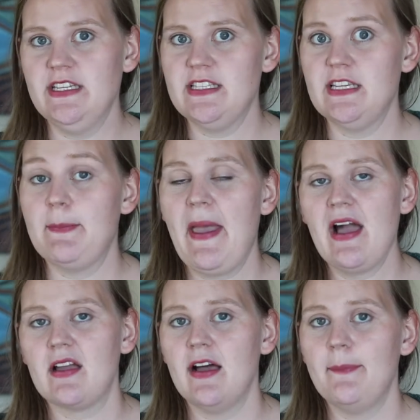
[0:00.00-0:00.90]
easy to
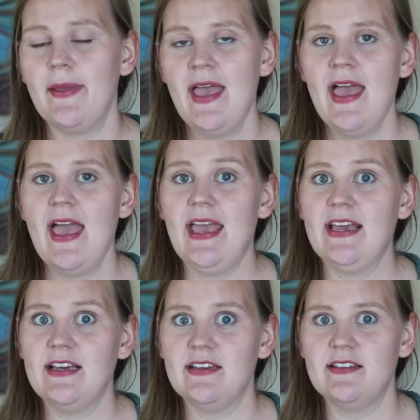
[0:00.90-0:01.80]
pack up,
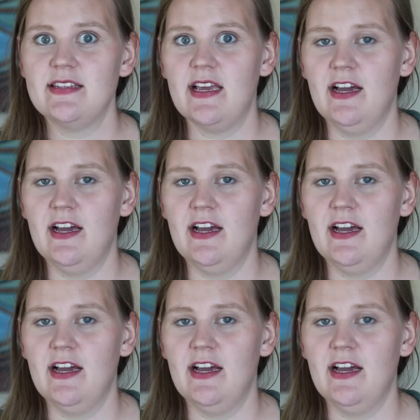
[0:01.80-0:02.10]
and